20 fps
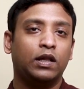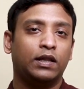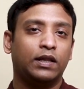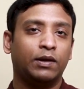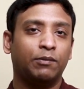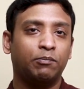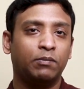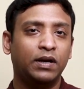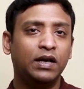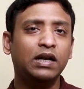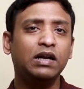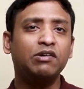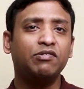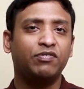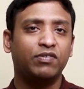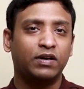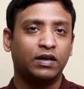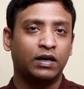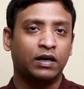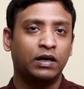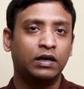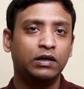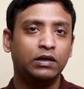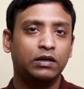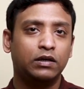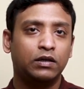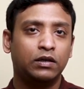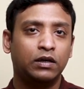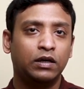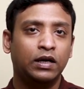The middle finger
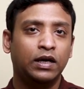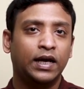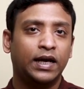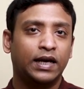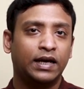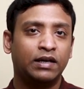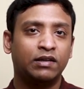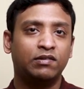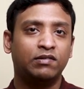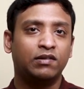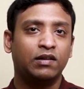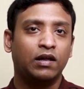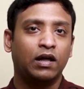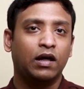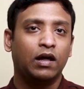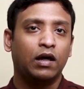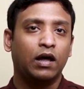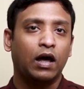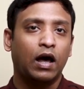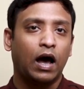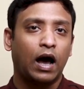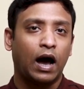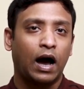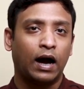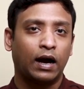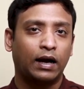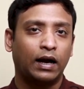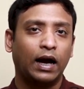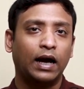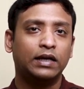is
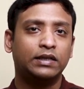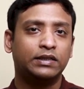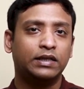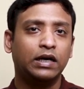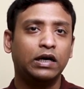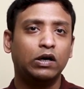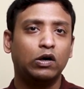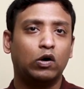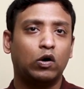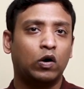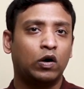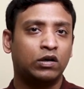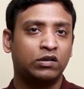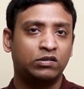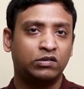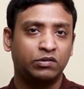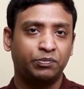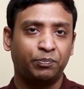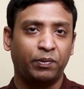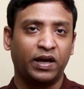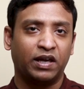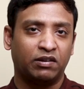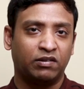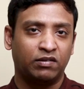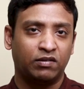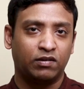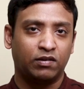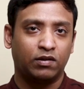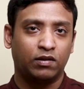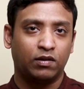Akasha or
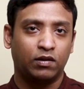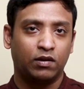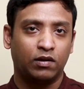space.